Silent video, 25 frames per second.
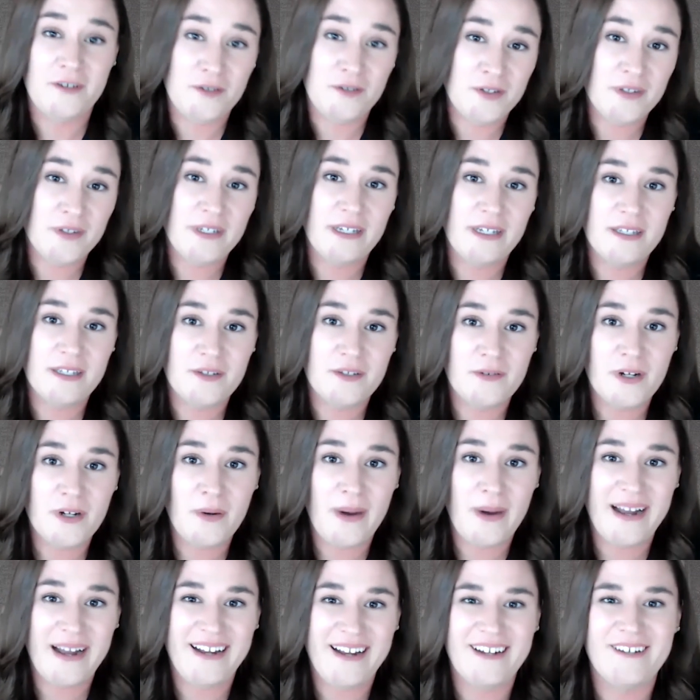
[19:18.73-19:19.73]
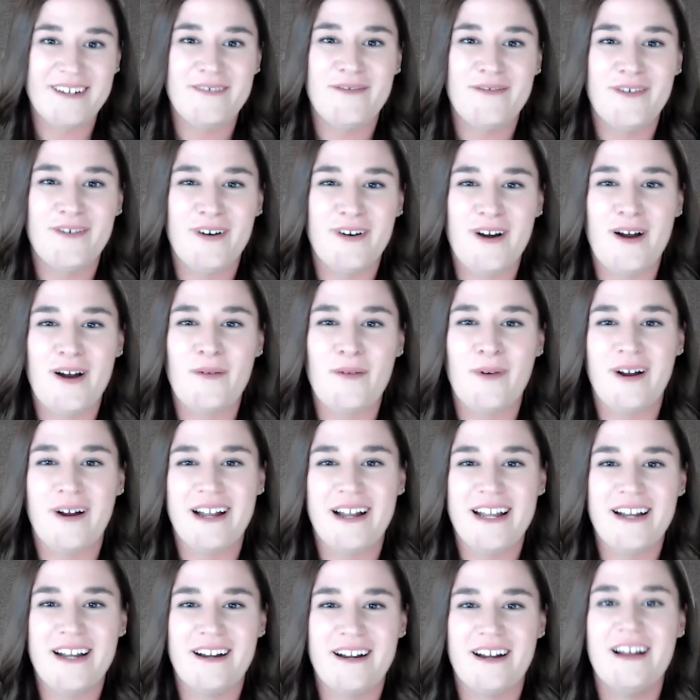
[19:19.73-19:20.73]
Usually it's required for our
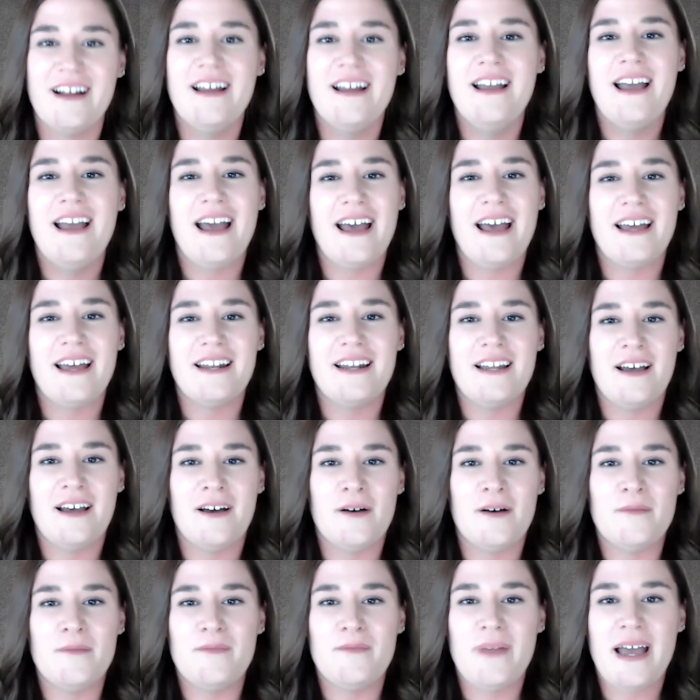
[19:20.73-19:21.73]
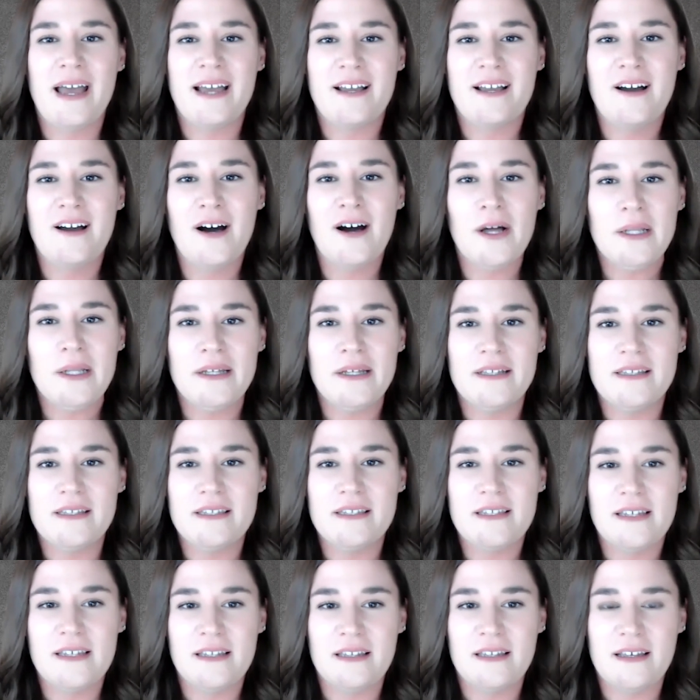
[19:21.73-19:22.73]
work here at
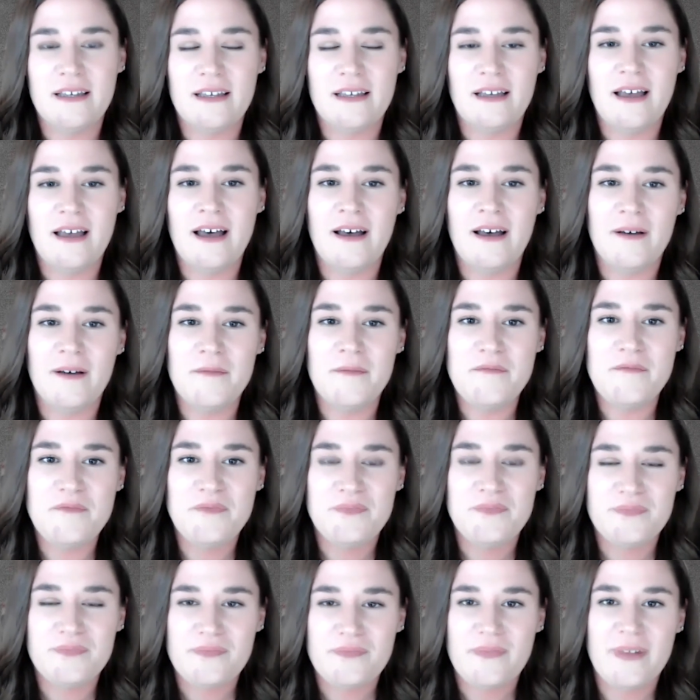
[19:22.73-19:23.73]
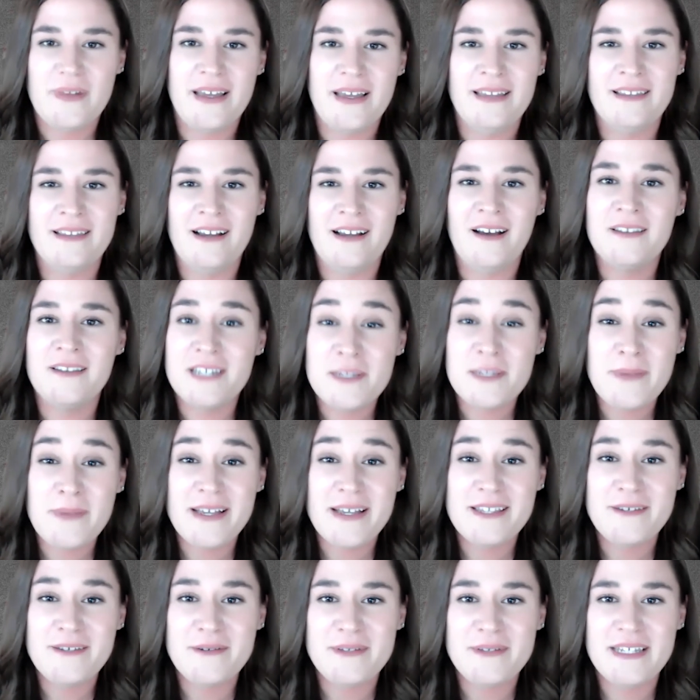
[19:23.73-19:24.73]
Collins and on the
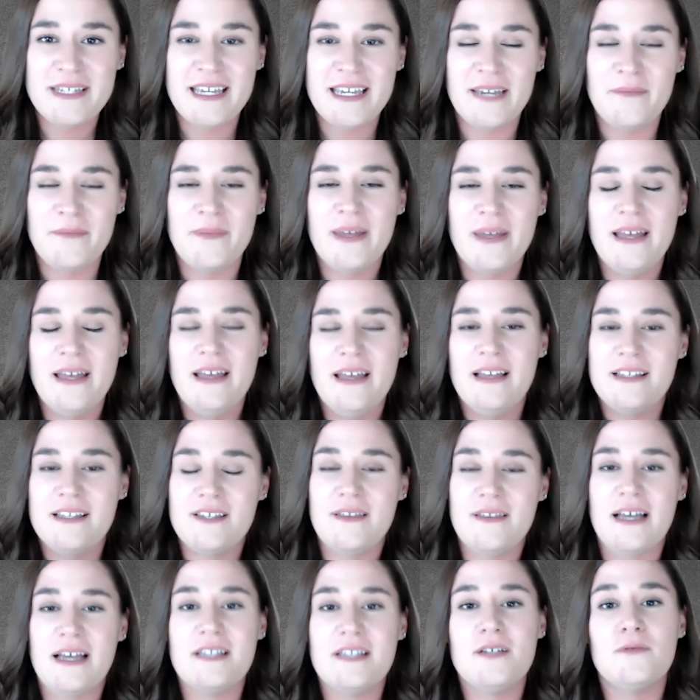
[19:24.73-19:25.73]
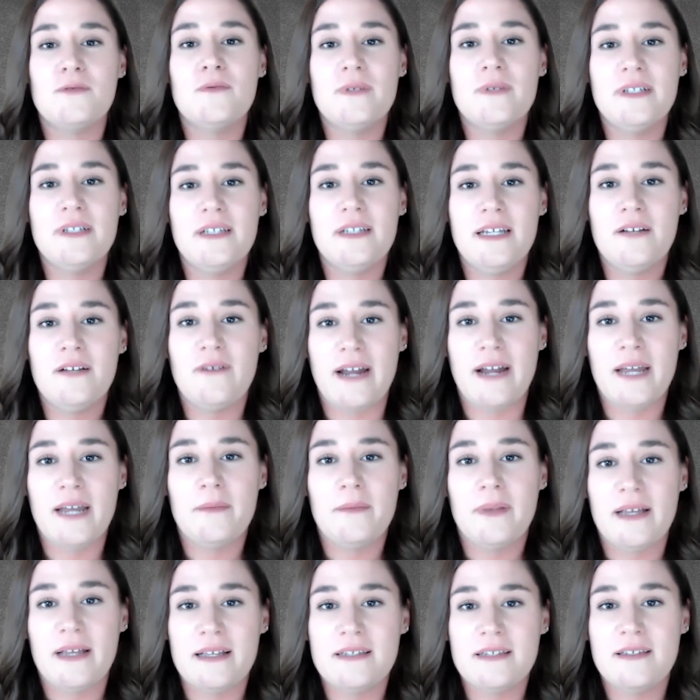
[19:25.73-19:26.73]
spacesuit team. So that's a really
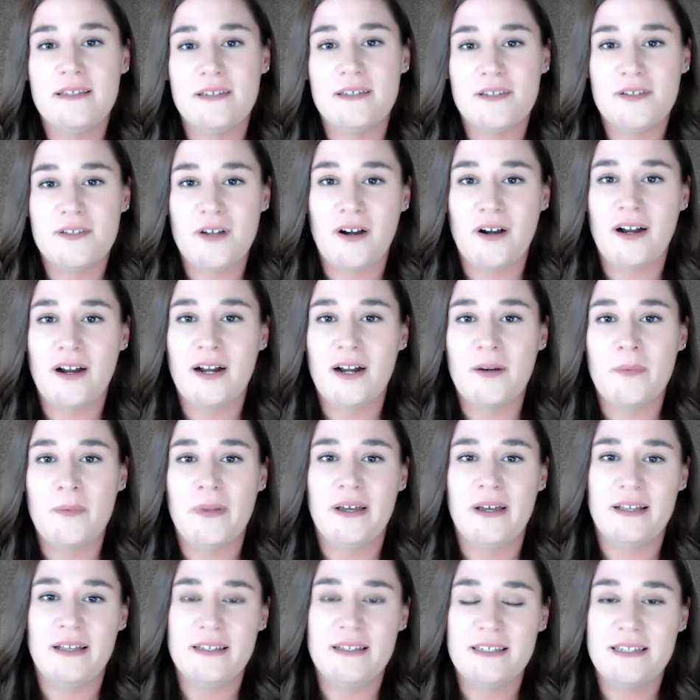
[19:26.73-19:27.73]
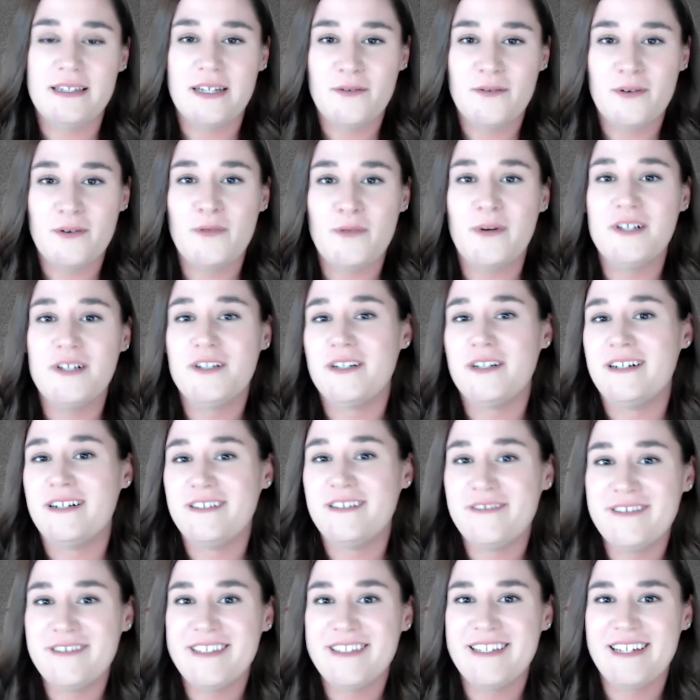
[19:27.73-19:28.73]
great place to start, but stick with what you're
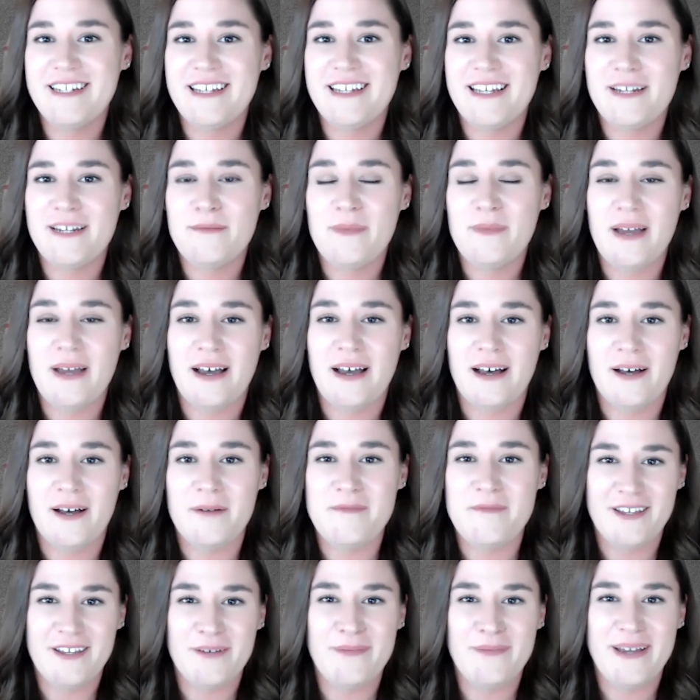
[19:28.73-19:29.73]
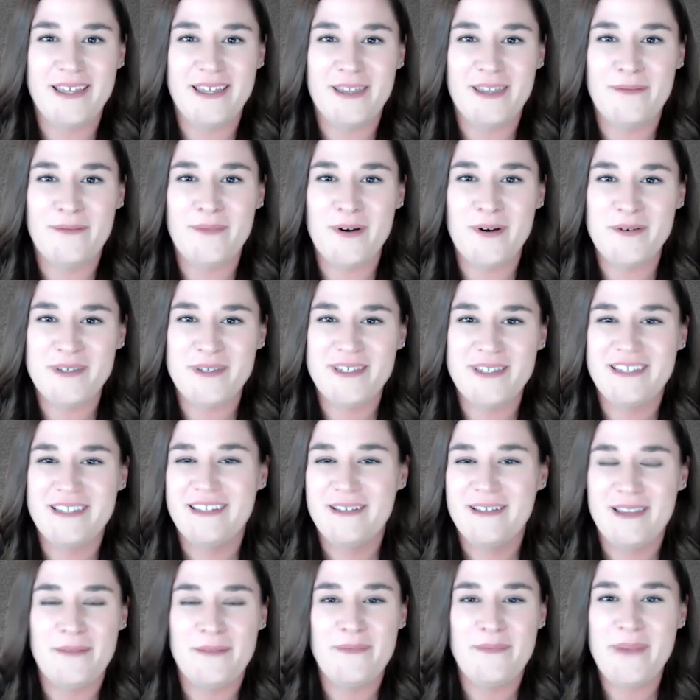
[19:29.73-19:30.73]
interested in. I think you'll make them both
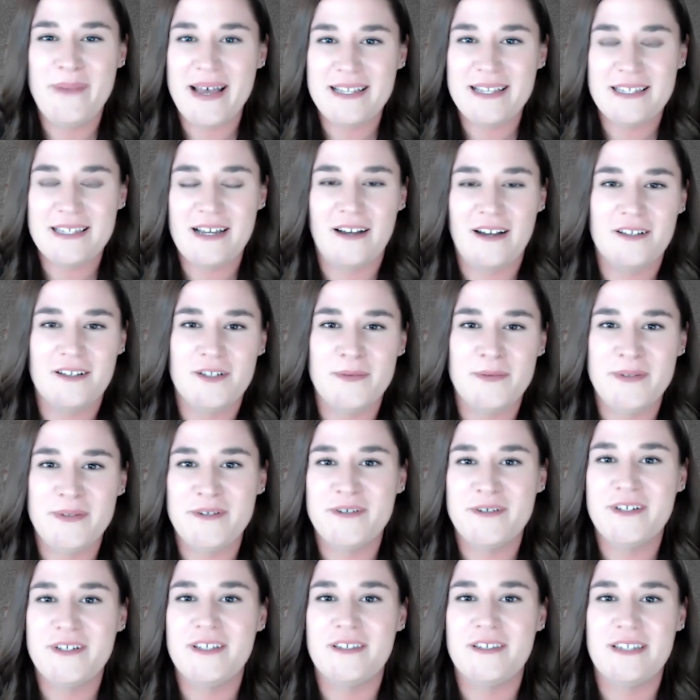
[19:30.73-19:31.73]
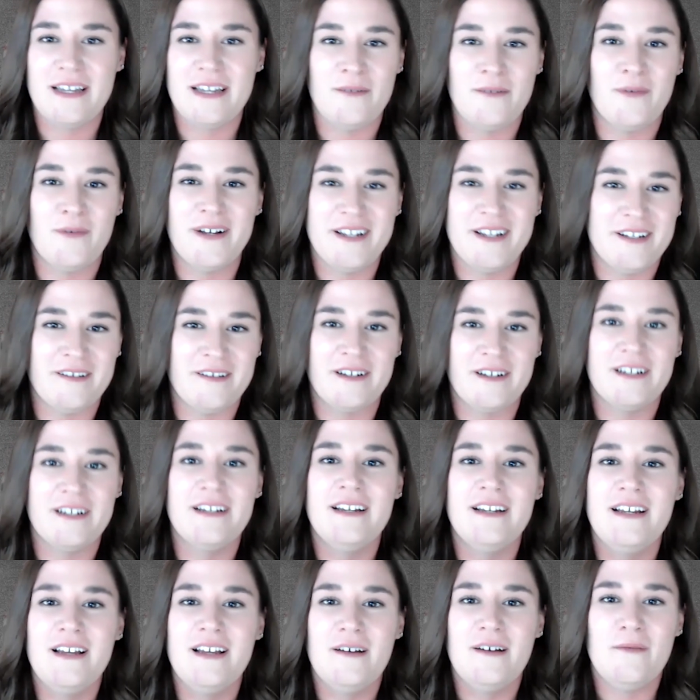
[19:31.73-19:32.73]
the best contributions in what your
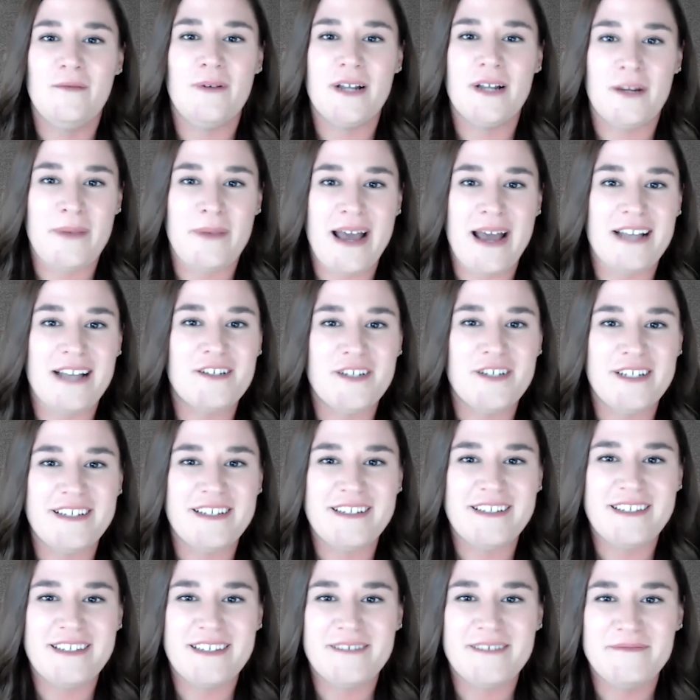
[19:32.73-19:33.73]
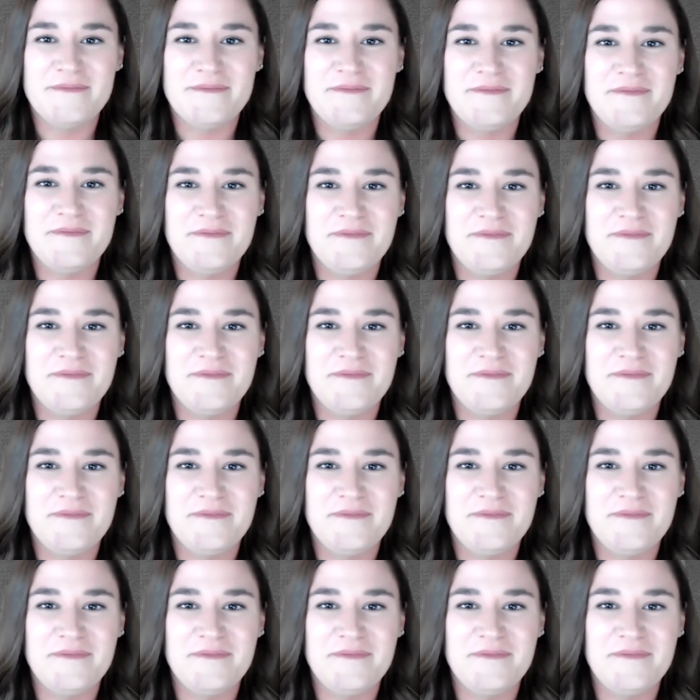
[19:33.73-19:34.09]
passion is.